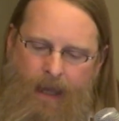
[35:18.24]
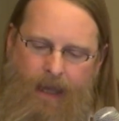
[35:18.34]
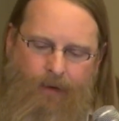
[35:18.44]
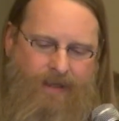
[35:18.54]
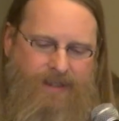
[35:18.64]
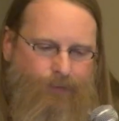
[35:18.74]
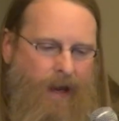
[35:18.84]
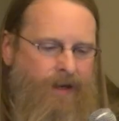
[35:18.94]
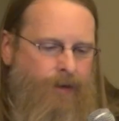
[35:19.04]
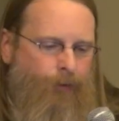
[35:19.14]
And it's the
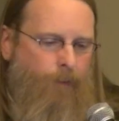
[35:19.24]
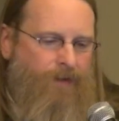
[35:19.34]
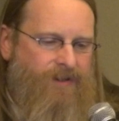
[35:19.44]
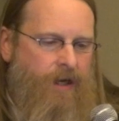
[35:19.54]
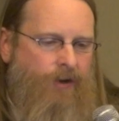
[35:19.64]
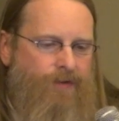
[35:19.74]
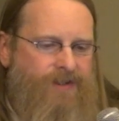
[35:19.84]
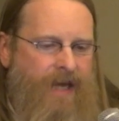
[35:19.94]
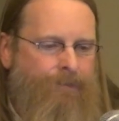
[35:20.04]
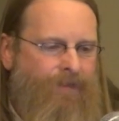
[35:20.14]
Rendon Group that's going to do the
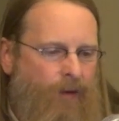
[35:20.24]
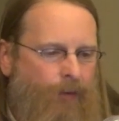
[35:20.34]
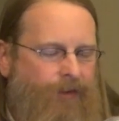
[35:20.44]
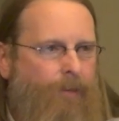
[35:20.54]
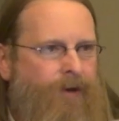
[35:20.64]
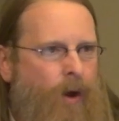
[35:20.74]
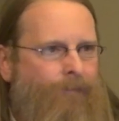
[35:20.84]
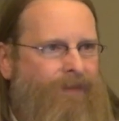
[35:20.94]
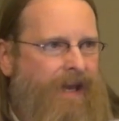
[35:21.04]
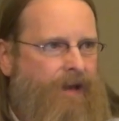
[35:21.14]
same thing with
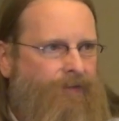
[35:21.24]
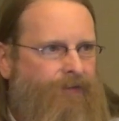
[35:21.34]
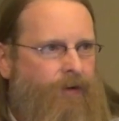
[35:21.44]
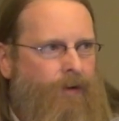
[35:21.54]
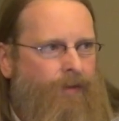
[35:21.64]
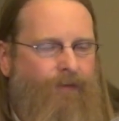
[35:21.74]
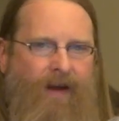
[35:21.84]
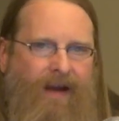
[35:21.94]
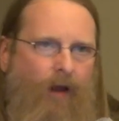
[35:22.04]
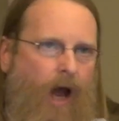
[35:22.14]
WMDs, the
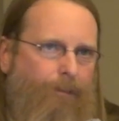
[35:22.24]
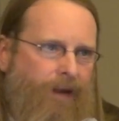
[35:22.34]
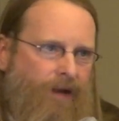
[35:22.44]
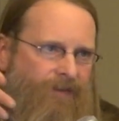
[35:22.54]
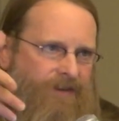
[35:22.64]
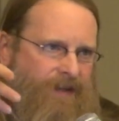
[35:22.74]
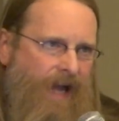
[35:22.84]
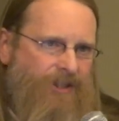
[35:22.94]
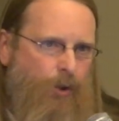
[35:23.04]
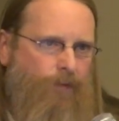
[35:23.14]
fake toppling of the
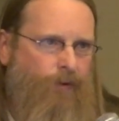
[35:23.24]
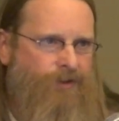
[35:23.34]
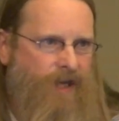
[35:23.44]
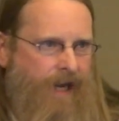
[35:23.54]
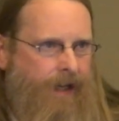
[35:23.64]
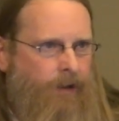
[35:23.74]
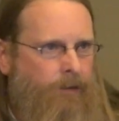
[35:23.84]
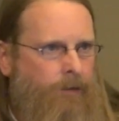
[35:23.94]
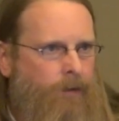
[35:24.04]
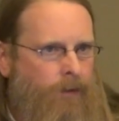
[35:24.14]
statue of Hussein,
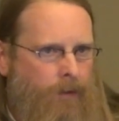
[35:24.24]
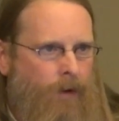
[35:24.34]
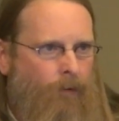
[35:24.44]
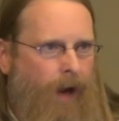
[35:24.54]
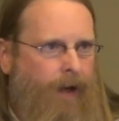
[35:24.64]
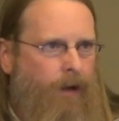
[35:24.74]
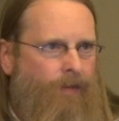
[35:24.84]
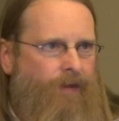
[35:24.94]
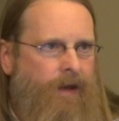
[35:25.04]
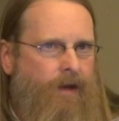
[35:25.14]
right?
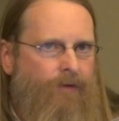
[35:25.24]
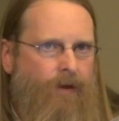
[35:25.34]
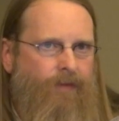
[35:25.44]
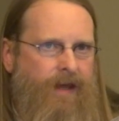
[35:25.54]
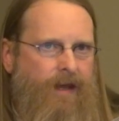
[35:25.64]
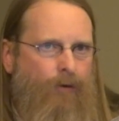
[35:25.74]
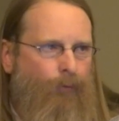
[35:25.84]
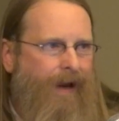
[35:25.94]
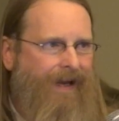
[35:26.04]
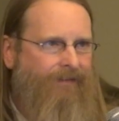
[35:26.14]
The
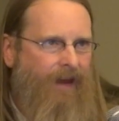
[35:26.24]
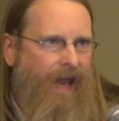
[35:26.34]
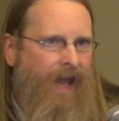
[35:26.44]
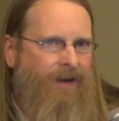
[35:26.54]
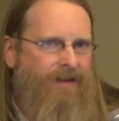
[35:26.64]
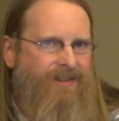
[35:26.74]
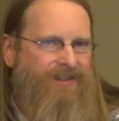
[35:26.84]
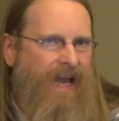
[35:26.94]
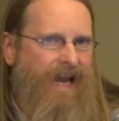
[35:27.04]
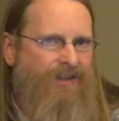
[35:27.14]
rigged and
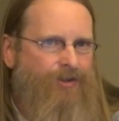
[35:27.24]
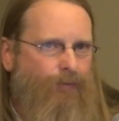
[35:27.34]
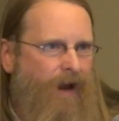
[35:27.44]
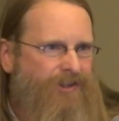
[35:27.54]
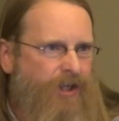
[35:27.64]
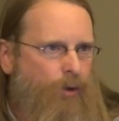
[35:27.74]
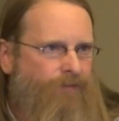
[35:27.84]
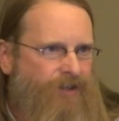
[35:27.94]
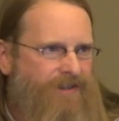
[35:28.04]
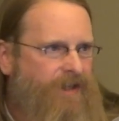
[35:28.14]
staged rescue
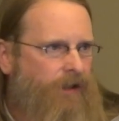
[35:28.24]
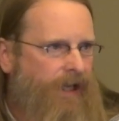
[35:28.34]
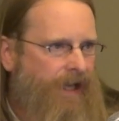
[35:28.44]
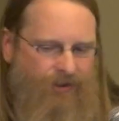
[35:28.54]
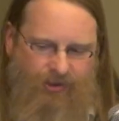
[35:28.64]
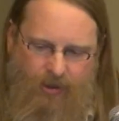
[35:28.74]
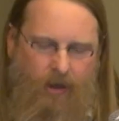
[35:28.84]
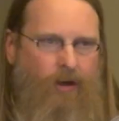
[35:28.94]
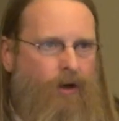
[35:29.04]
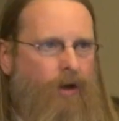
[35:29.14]
of Jessica Lynch.
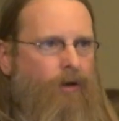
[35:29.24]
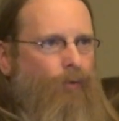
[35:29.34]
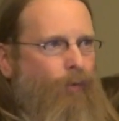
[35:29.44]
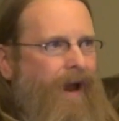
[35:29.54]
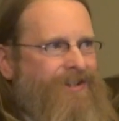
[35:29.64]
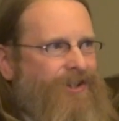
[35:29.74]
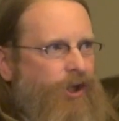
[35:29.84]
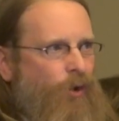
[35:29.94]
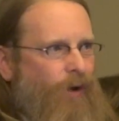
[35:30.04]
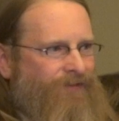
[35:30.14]

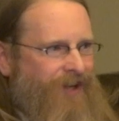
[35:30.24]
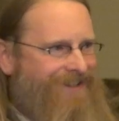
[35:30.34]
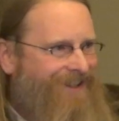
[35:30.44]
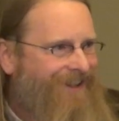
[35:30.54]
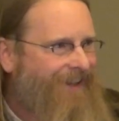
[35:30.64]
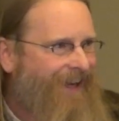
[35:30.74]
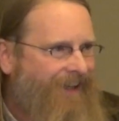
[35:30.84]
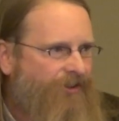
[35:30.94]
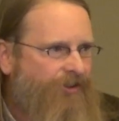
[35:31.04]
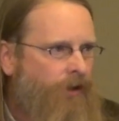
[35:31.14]
Rescue of Jessica
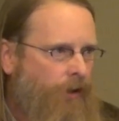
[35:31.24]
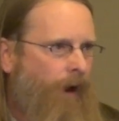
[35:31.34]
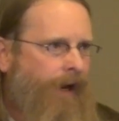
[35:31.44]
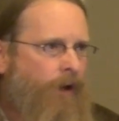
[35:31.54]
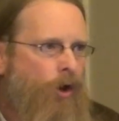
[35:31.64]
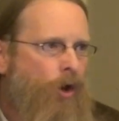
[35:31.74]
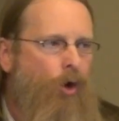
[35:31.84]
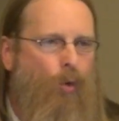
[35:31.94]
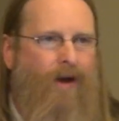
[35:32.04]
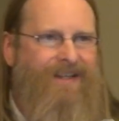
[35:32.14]
Lynch, right?
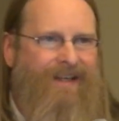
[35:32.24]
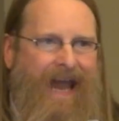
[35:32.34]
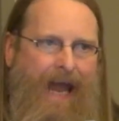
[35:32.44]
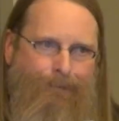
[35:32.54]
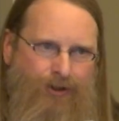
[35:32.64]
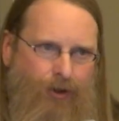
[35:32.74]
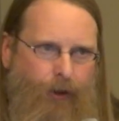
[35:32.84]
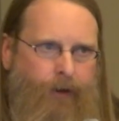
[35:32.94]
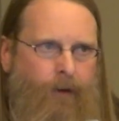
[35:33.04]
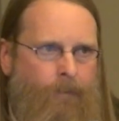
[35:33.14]
Who wasn't
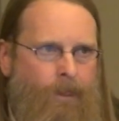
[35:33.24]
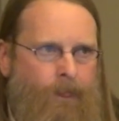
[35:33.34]
captured.